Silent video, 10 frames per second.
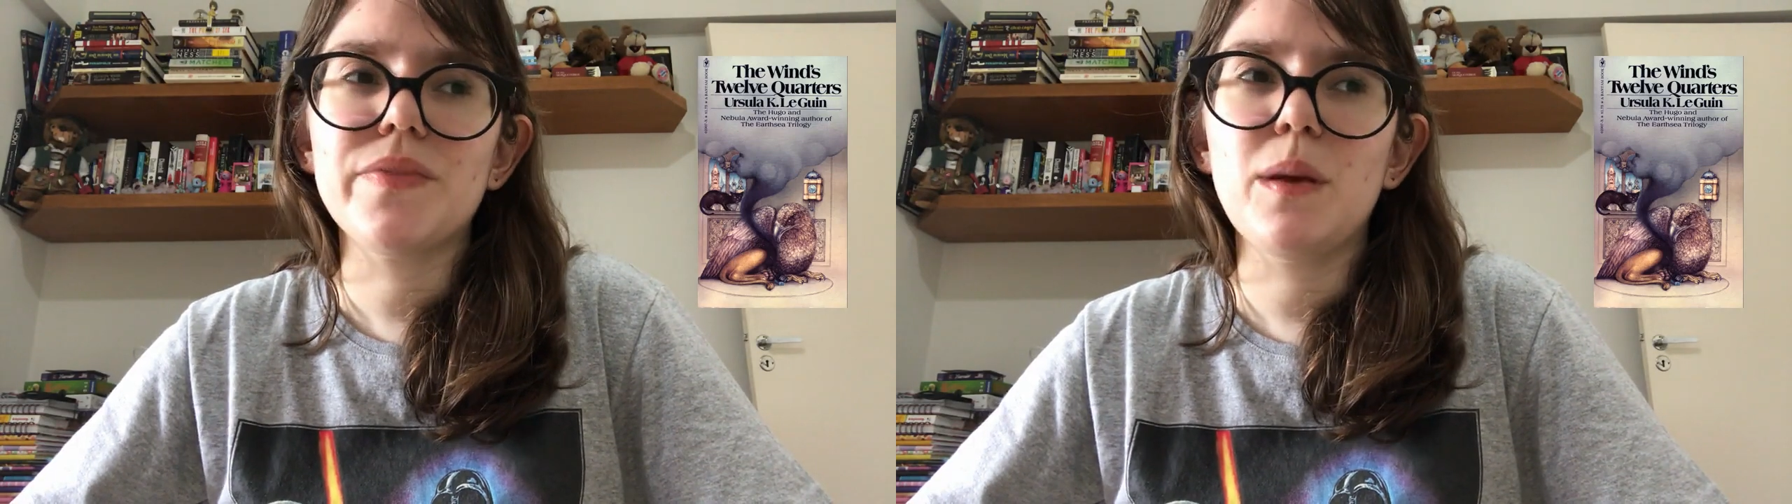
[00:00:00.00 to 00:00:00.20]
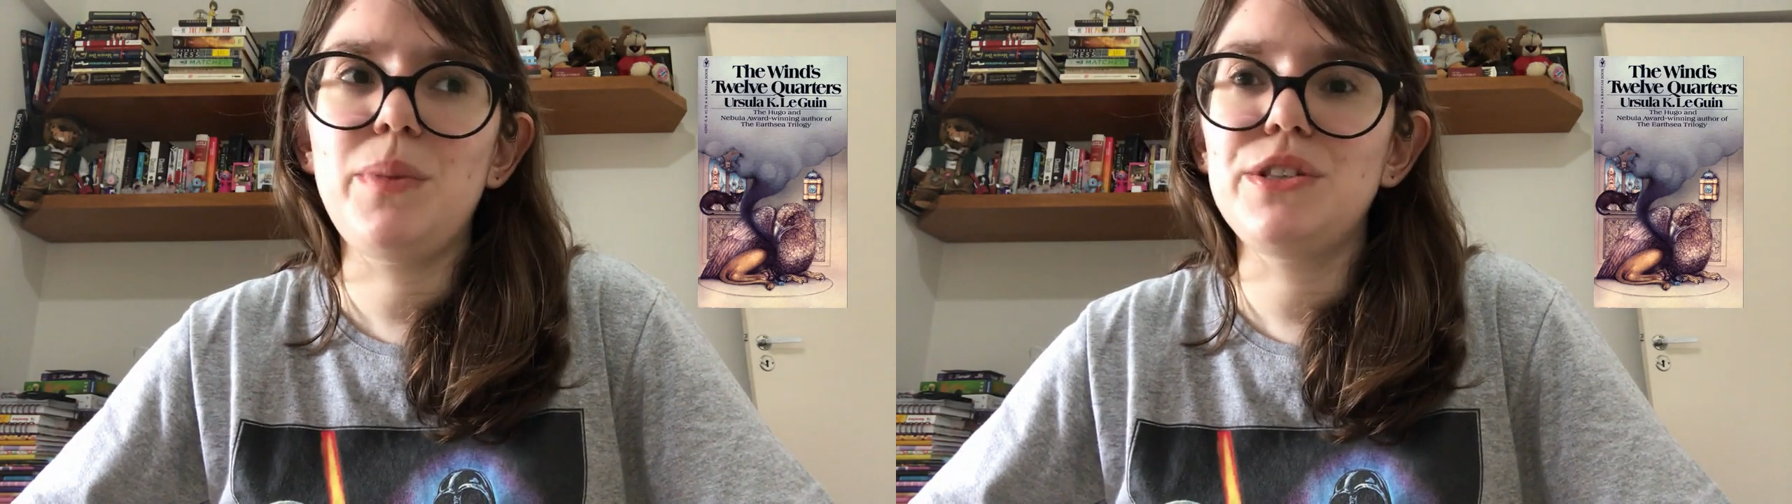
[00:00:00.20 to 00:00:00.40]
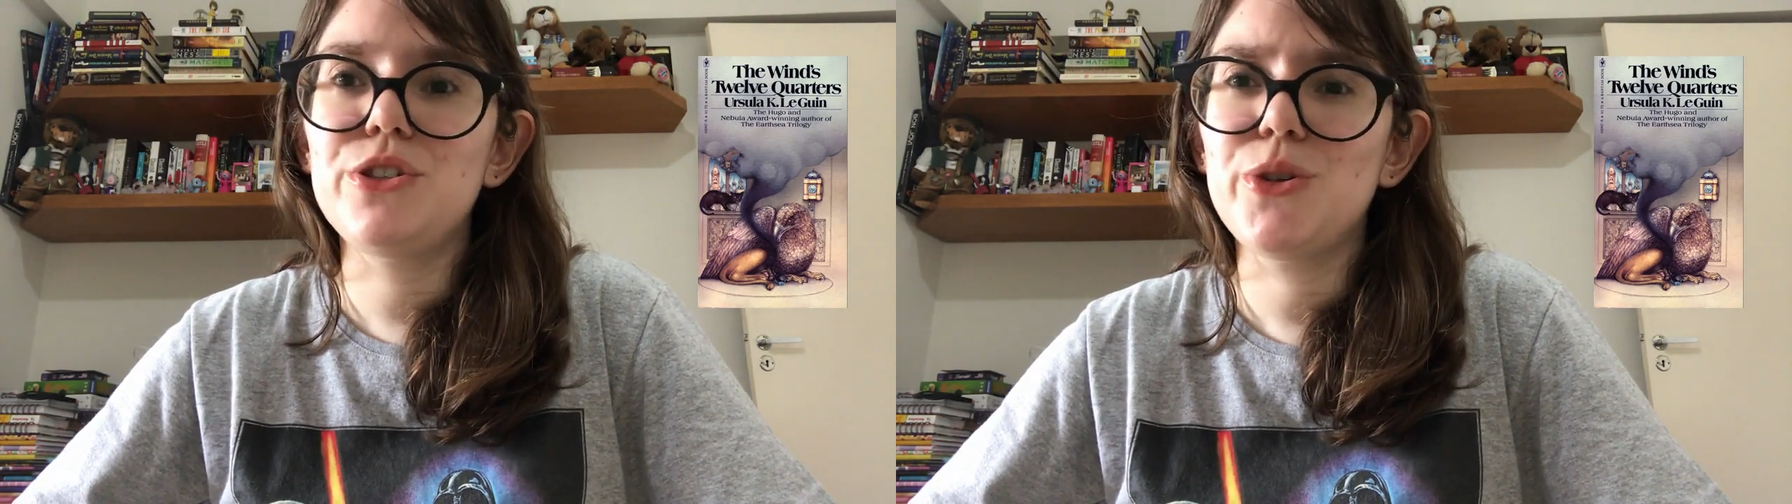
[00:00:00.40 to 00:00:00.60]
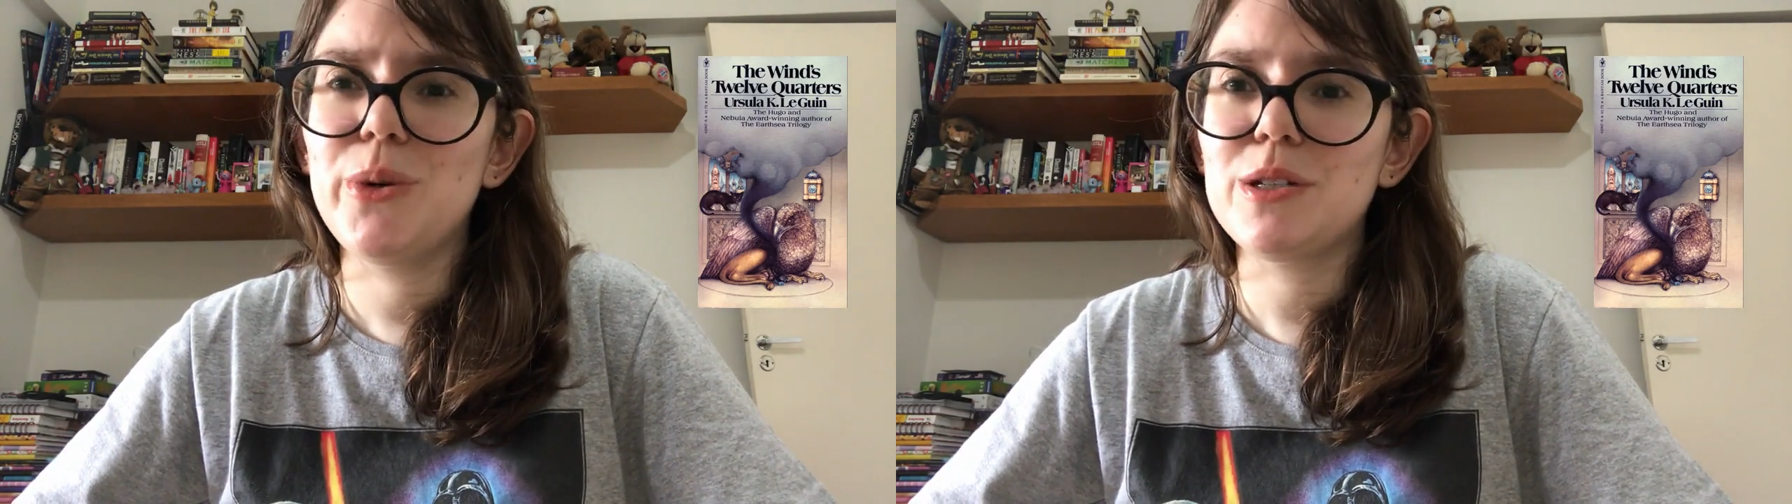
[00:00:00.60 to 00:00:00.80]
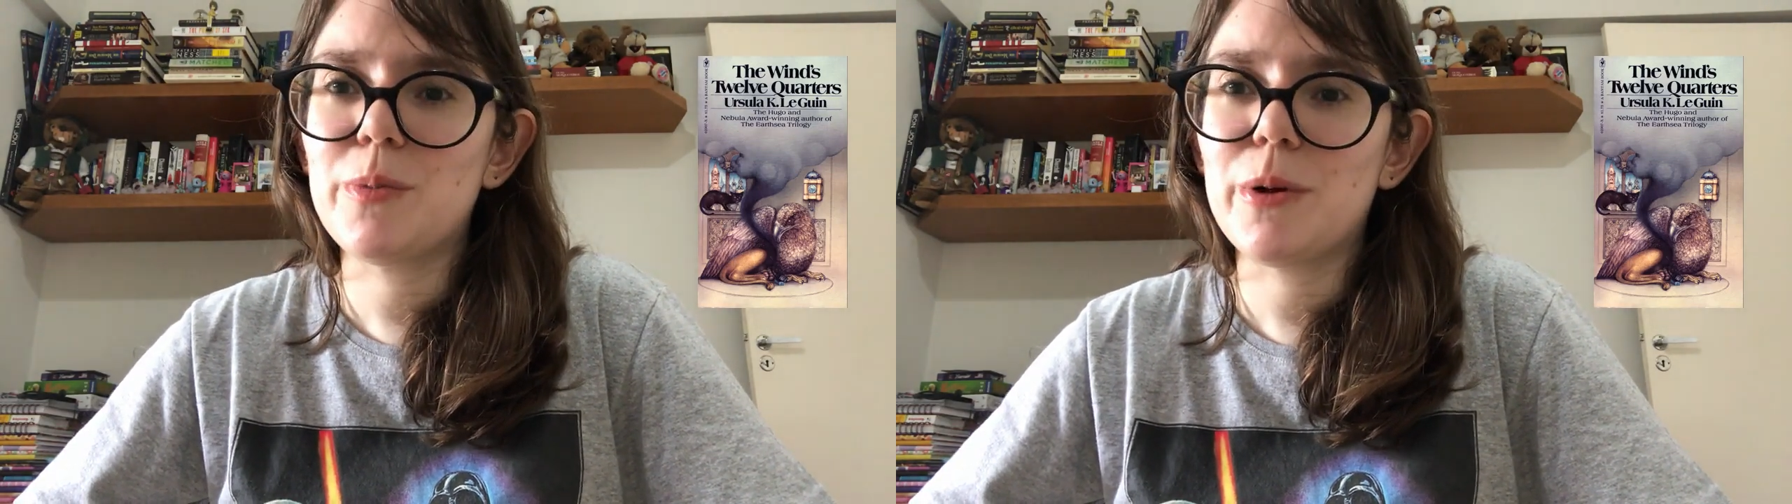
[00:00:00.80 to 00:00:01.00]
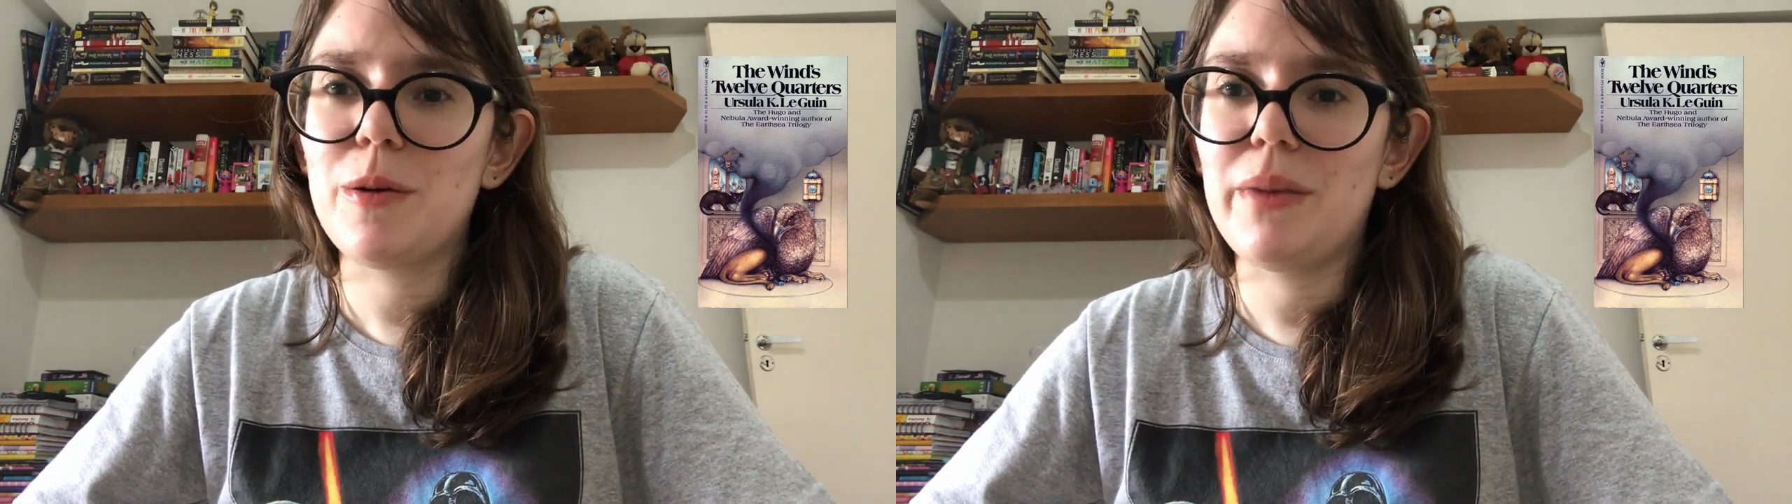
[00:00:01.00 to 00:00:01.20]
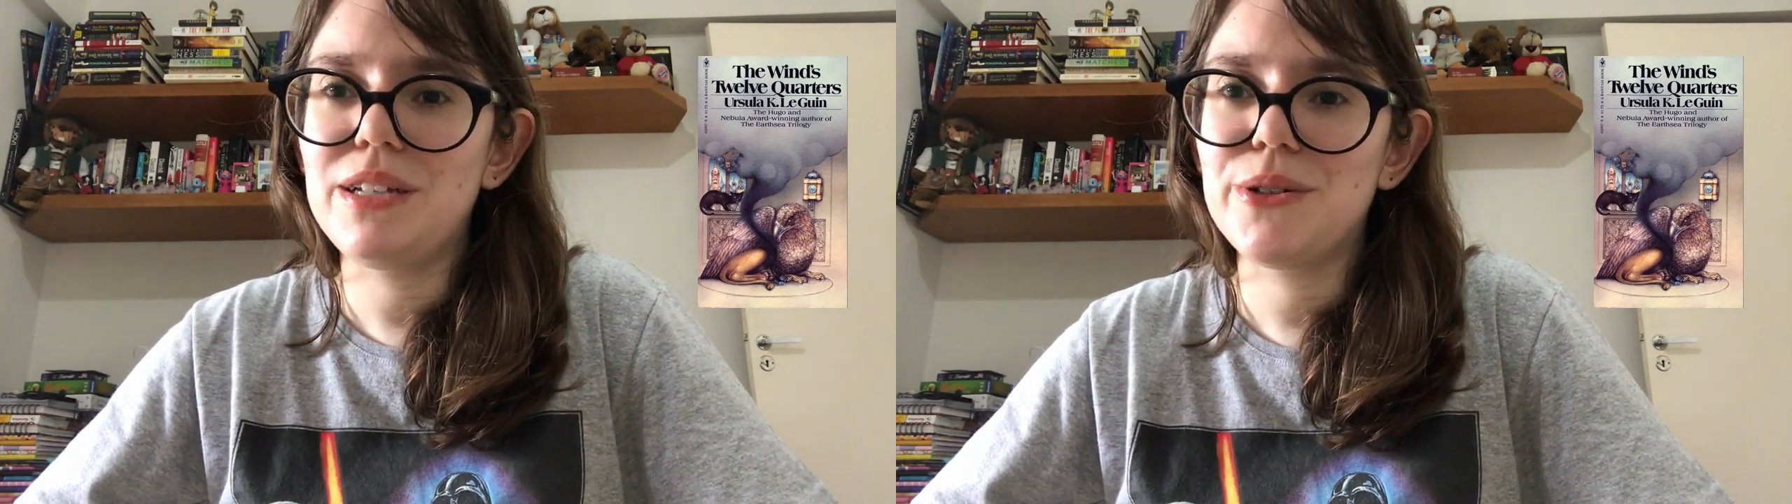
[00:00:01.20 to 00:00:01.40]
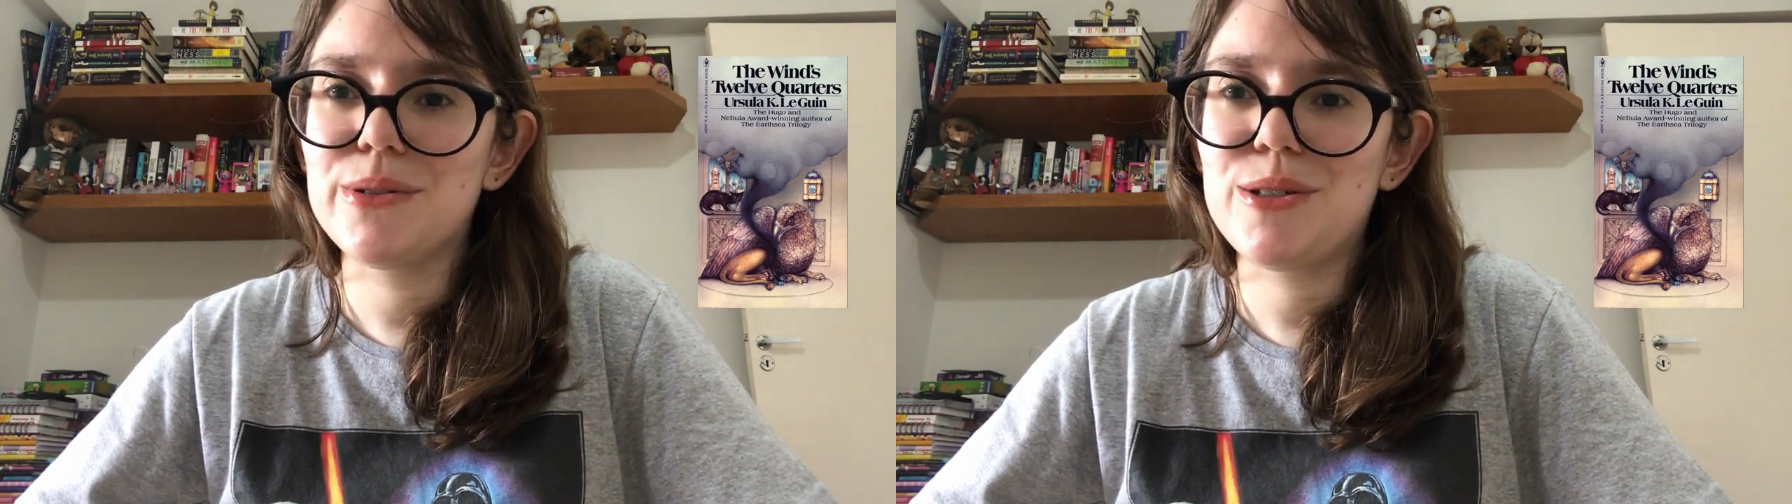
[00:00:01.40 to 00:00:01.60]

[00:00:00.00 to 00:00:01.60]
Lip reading: a bit too experimental